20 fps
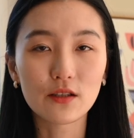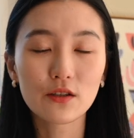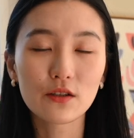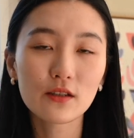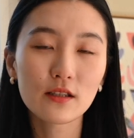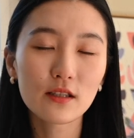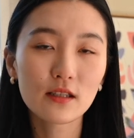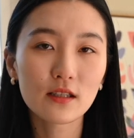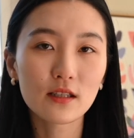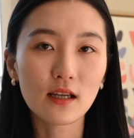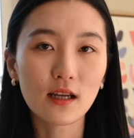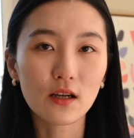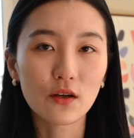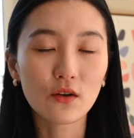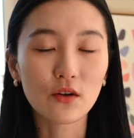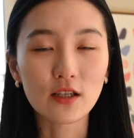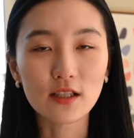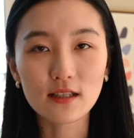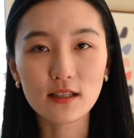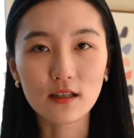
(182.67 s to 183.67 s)
use
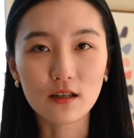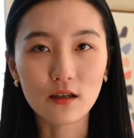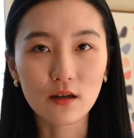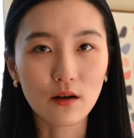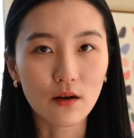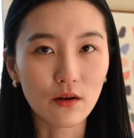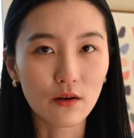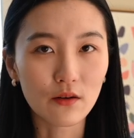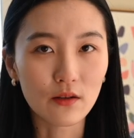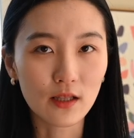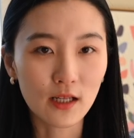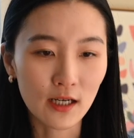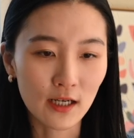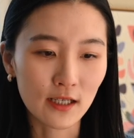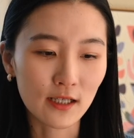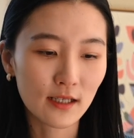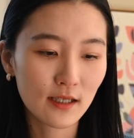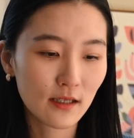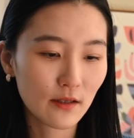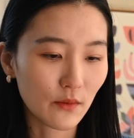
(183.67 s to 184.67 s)
Queensland Coal
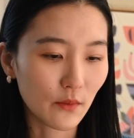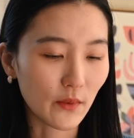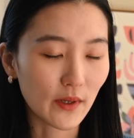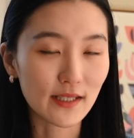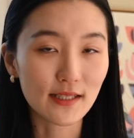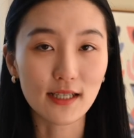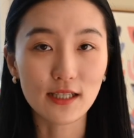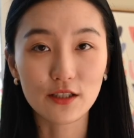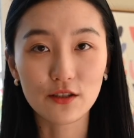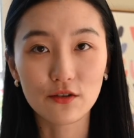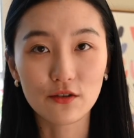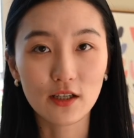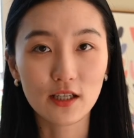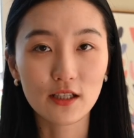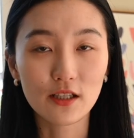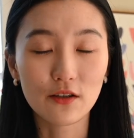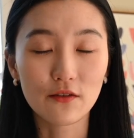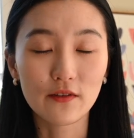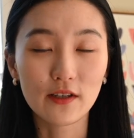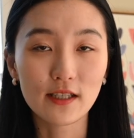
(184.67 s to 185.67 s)
Lark with a
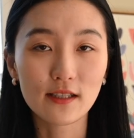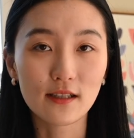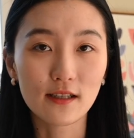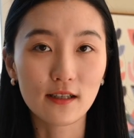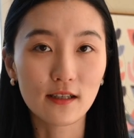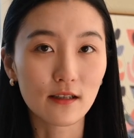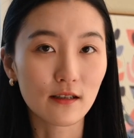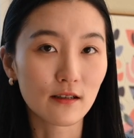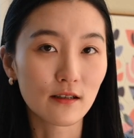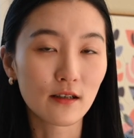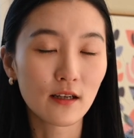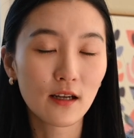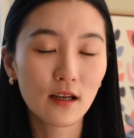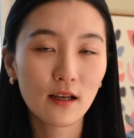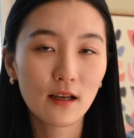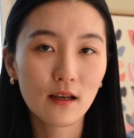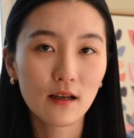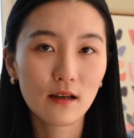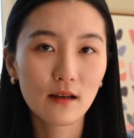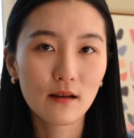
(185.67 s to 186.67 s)
strand of Qiviuk
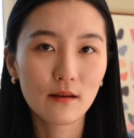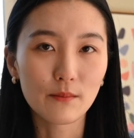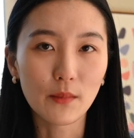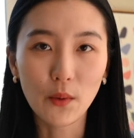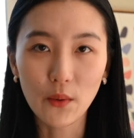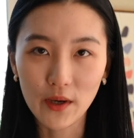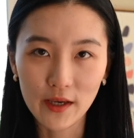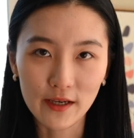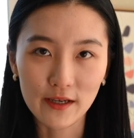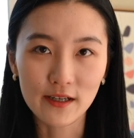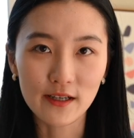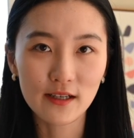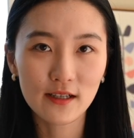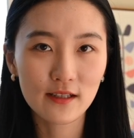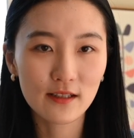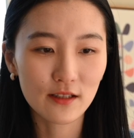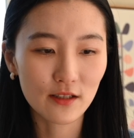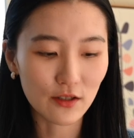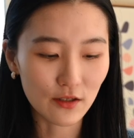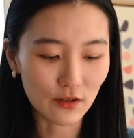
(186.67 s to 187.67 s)
mohair
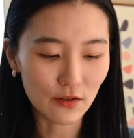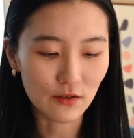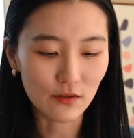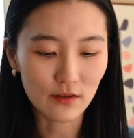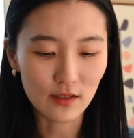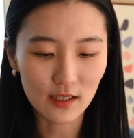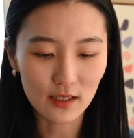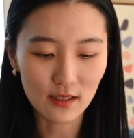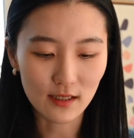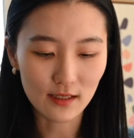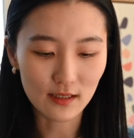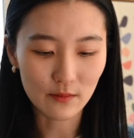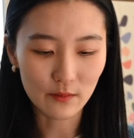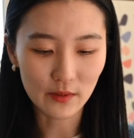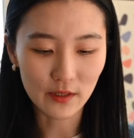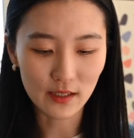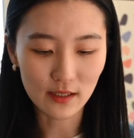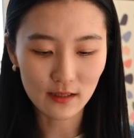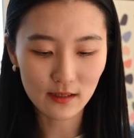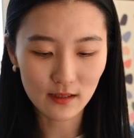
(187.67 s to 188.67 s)
to knit this
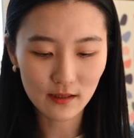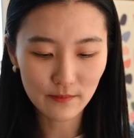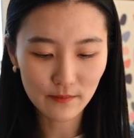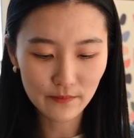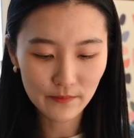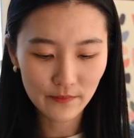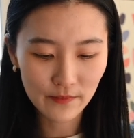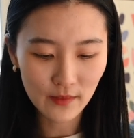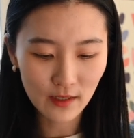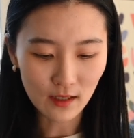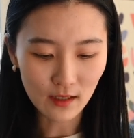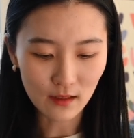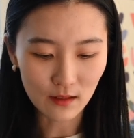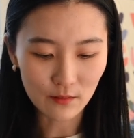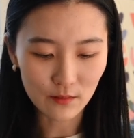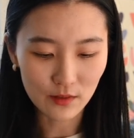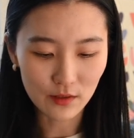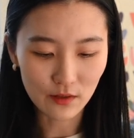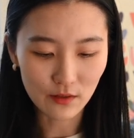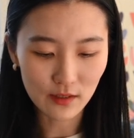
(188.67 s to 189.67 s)
piece.
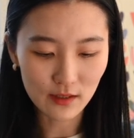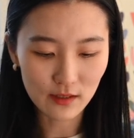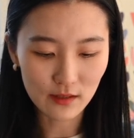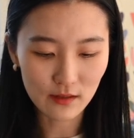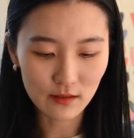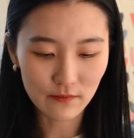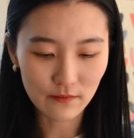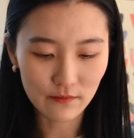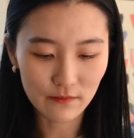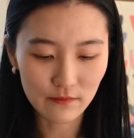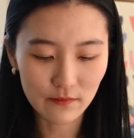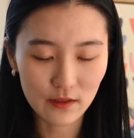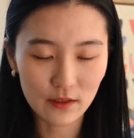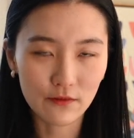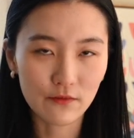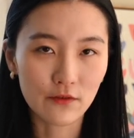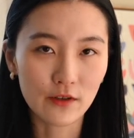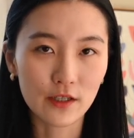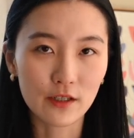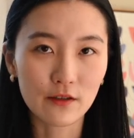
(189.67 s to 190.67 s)
So it's
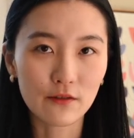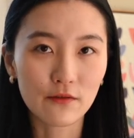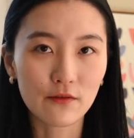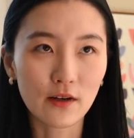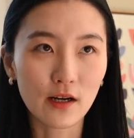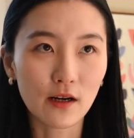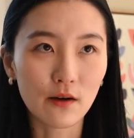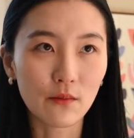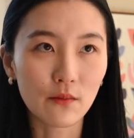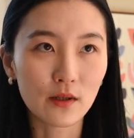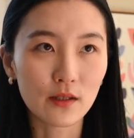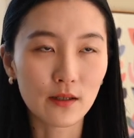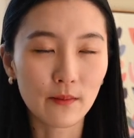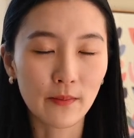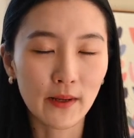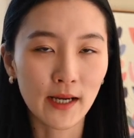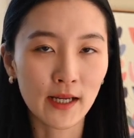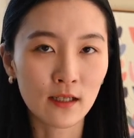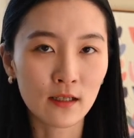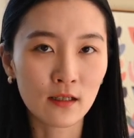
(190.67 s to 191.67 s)
different from what the
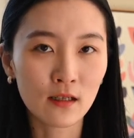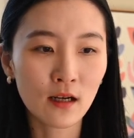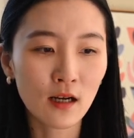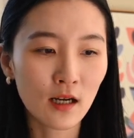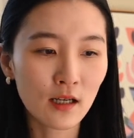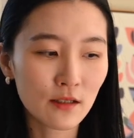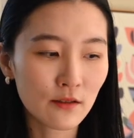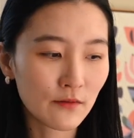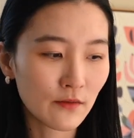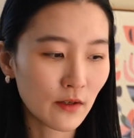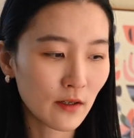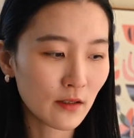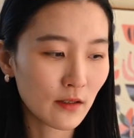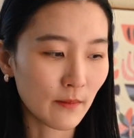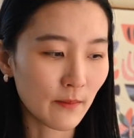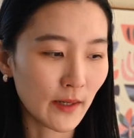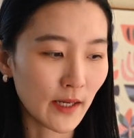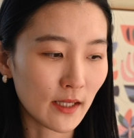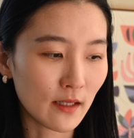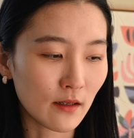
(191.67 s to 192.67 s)
pattern calls for. The
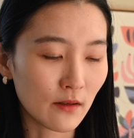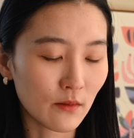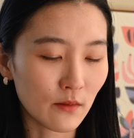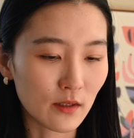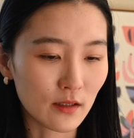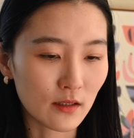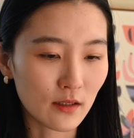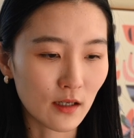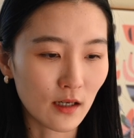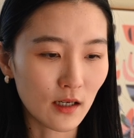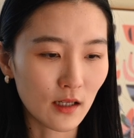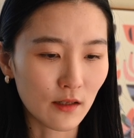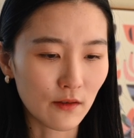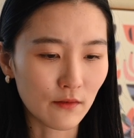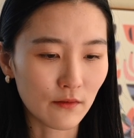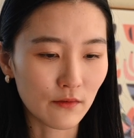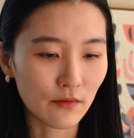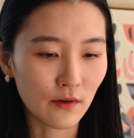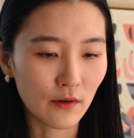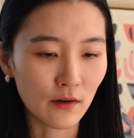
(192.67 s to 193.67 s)
pattern was
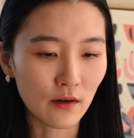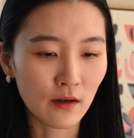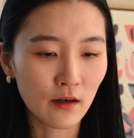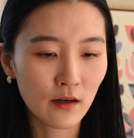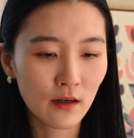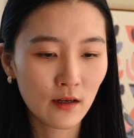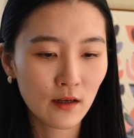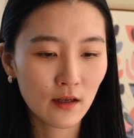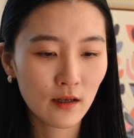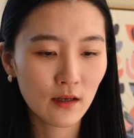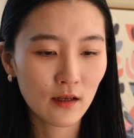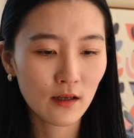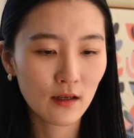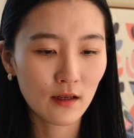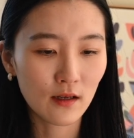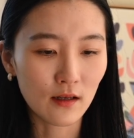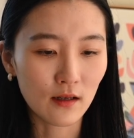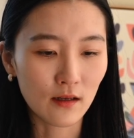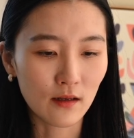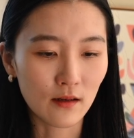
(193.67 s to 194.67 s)
calling for,
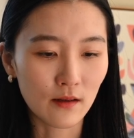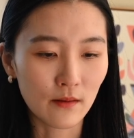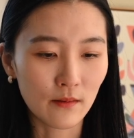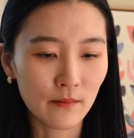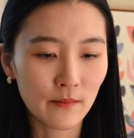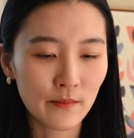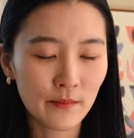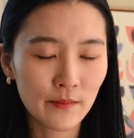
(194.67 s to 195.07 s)
I